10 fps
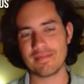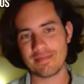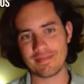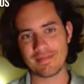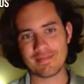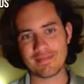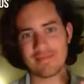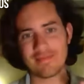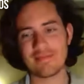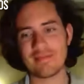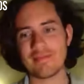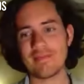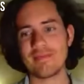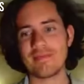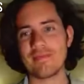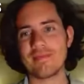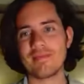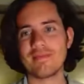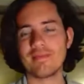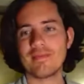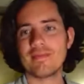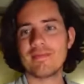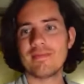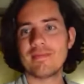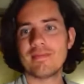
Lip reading: (silence)